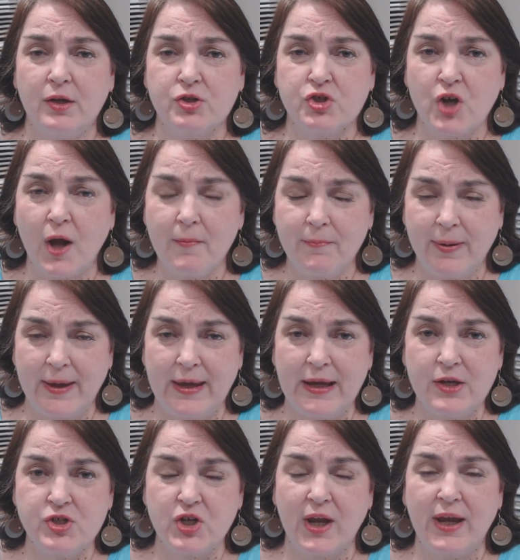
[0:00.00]
shop
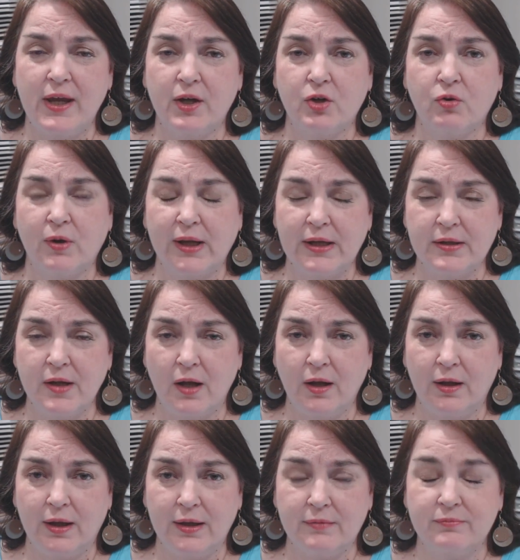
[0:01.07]
page at
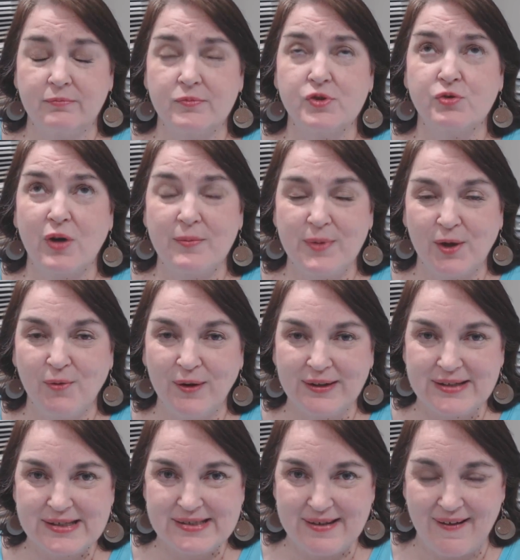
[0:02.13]

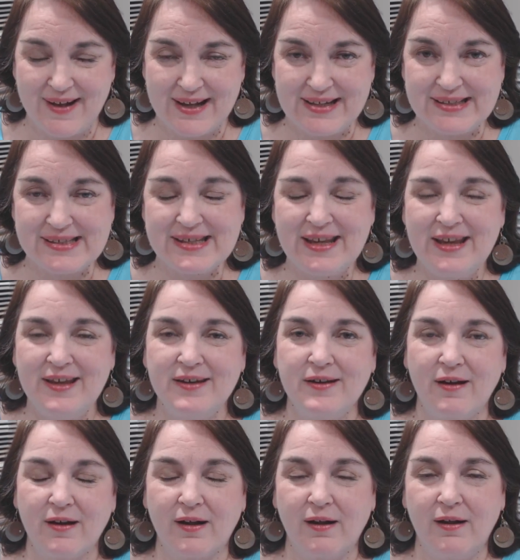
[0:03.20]

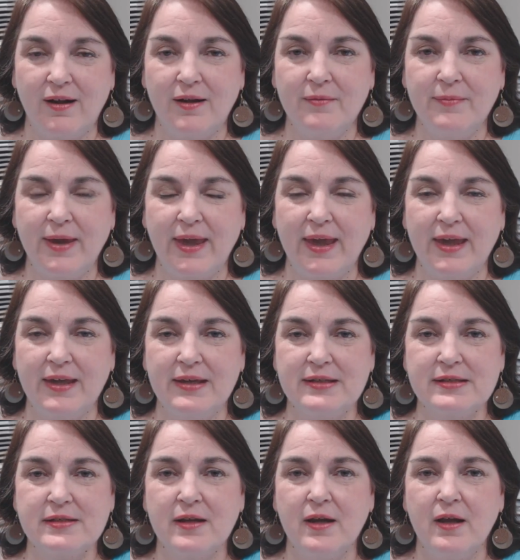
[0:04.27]
scrapmequickdesigns.com,
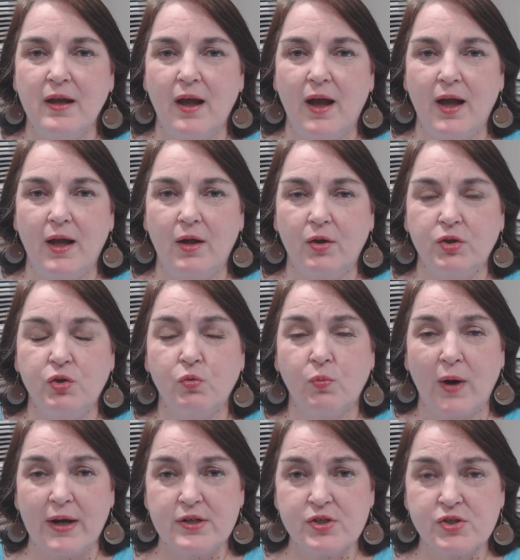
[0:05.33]
and you
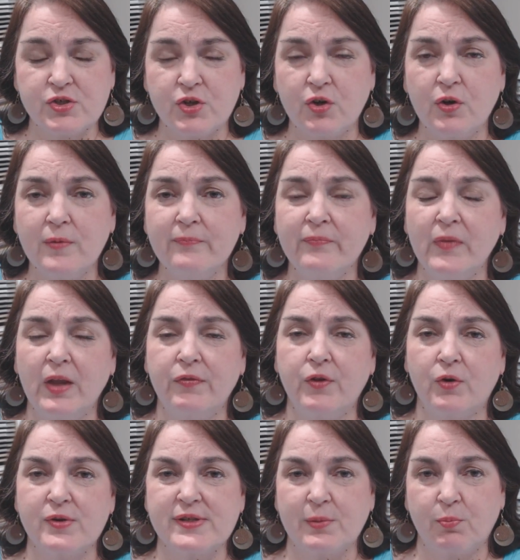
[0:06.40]
register.
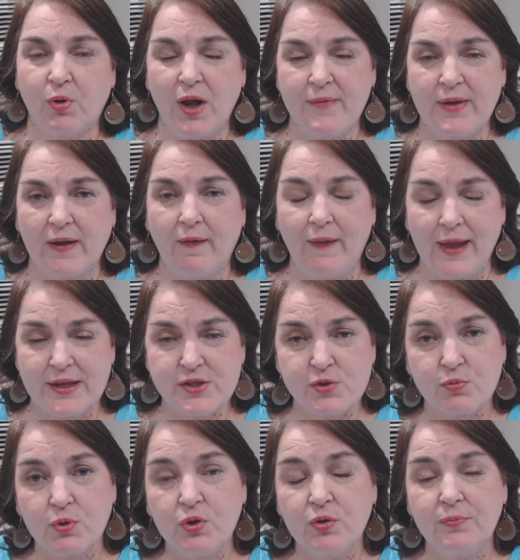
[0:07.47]
There is a private
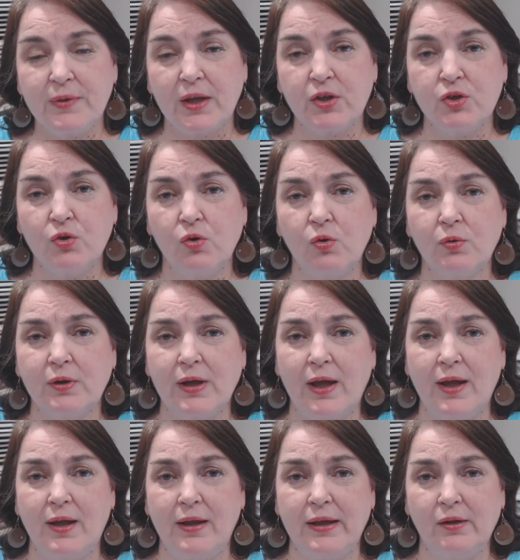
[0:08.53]
classroom that
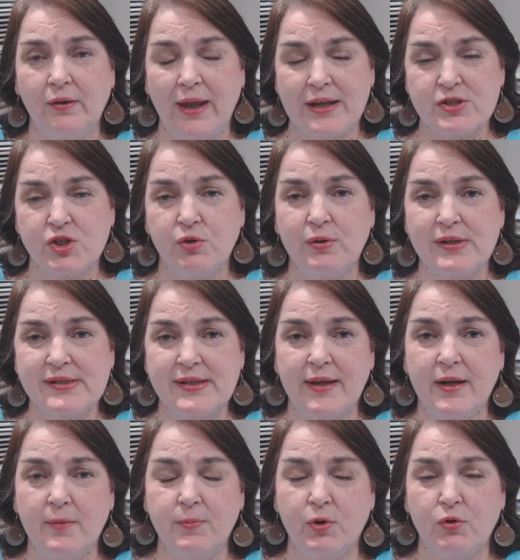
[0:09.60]
it'll ask you to
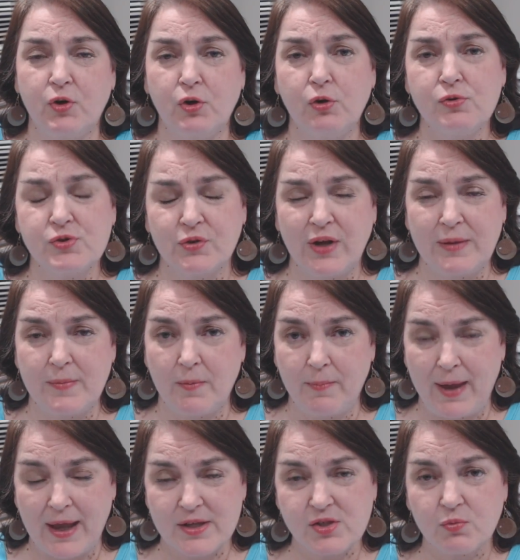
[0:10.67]
set up your username and
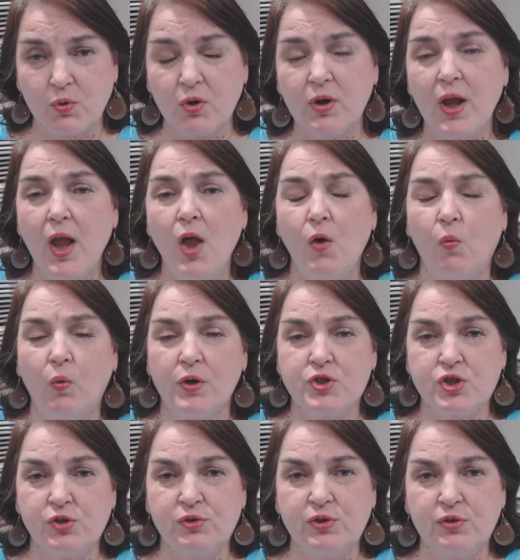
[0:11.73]
password.
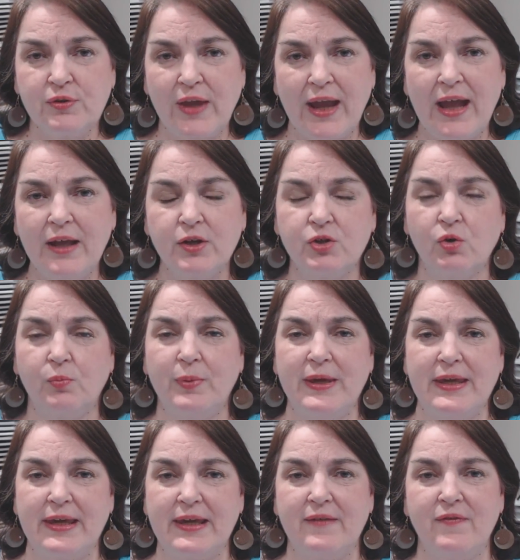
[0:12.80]
Once you do that, you'll
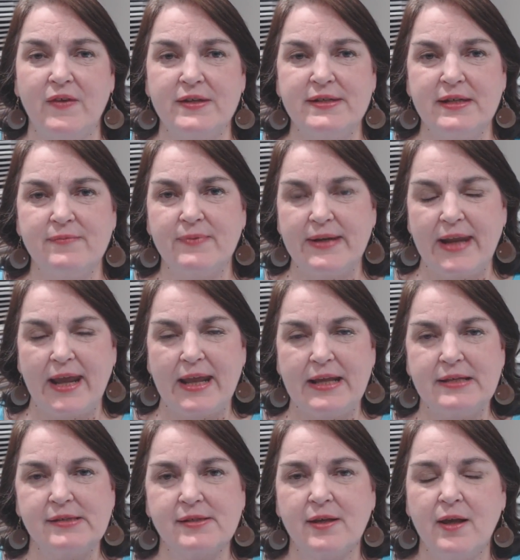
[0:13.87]
be in the Diva
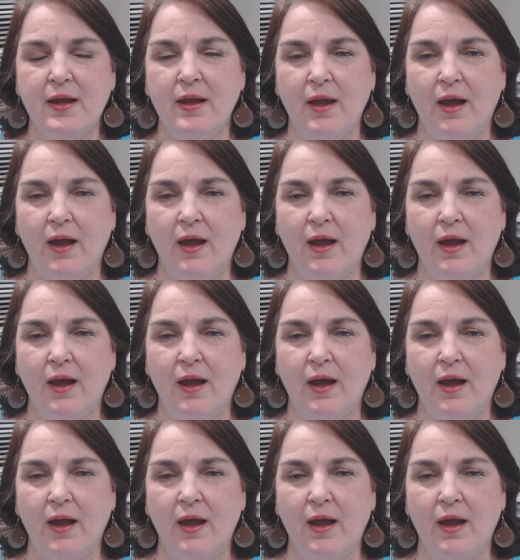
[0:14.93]
Days